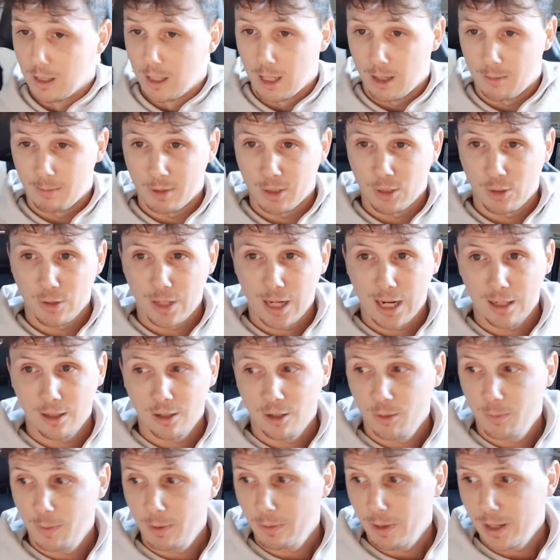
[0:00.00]
I'm going to do that a
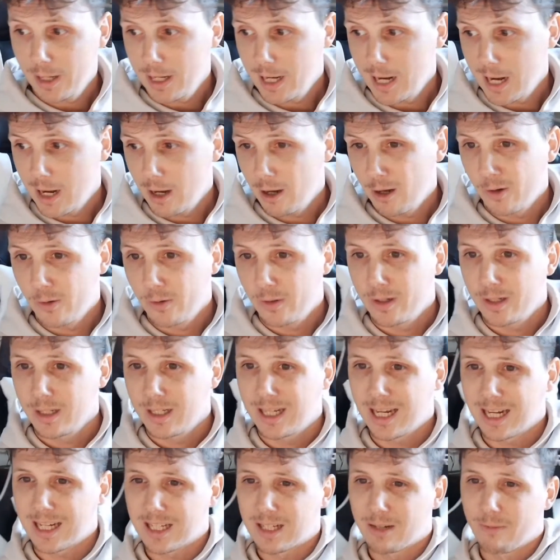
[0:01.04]
little bit right now,
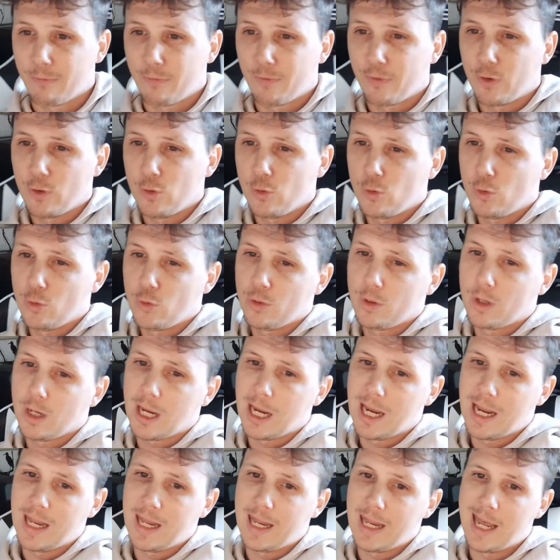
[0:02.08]
get some food,
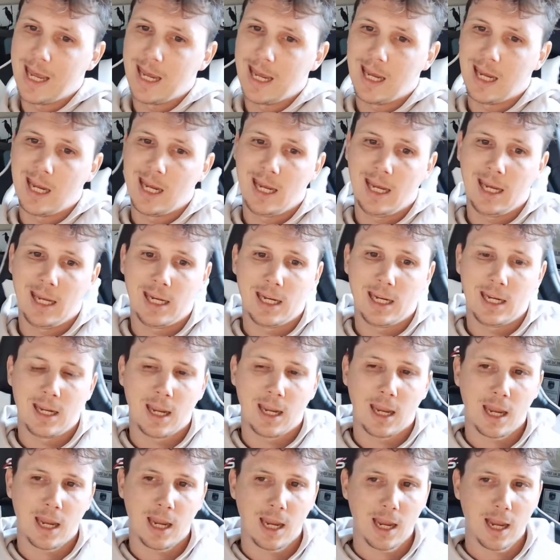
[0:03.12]
and then
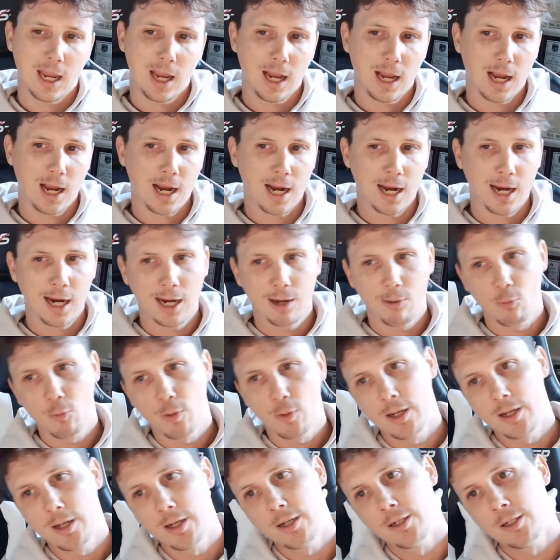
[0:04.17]
I
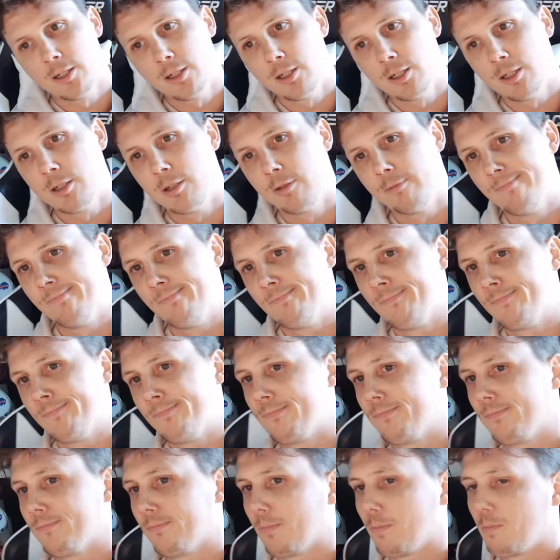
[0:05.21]
will
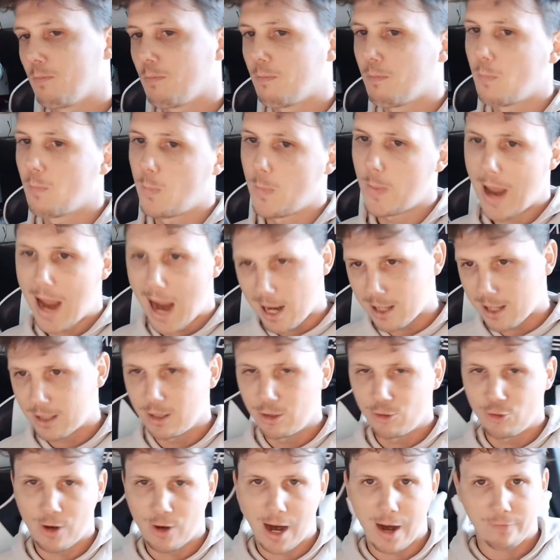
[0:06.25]
back to
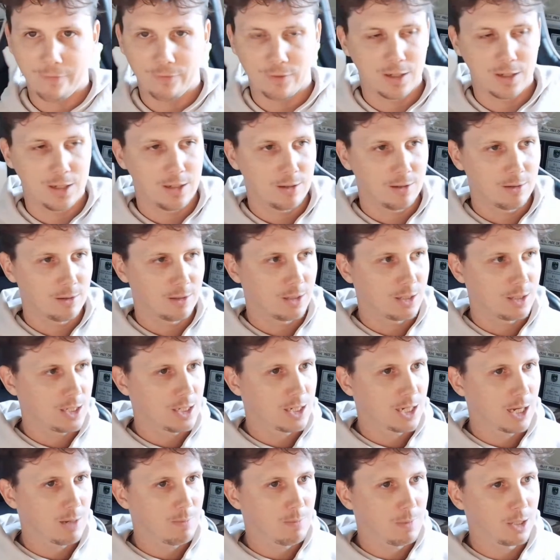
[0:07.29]
drafting the
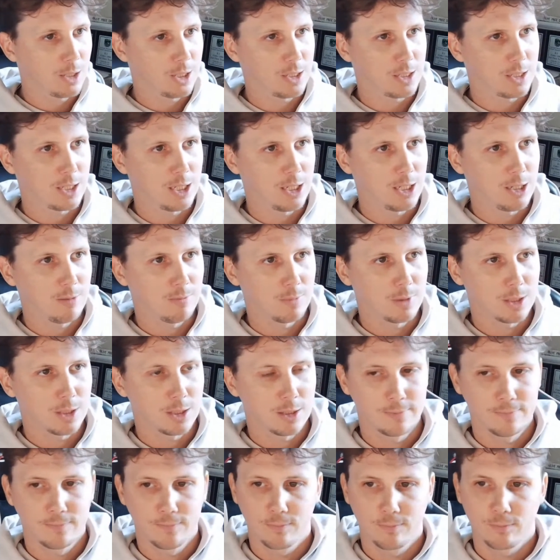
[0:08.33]
DK Millie
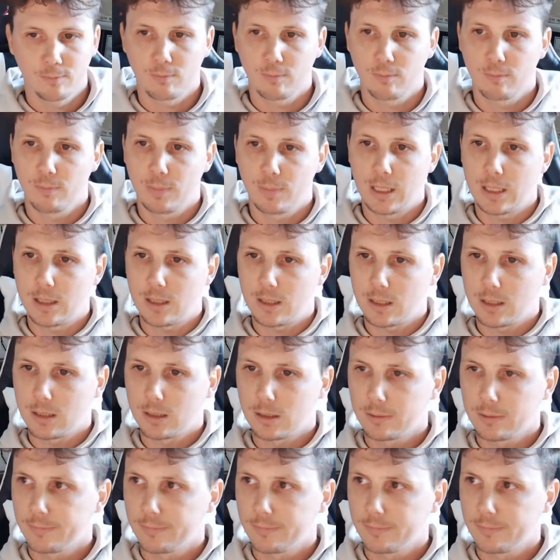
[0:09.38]
teams. Peace.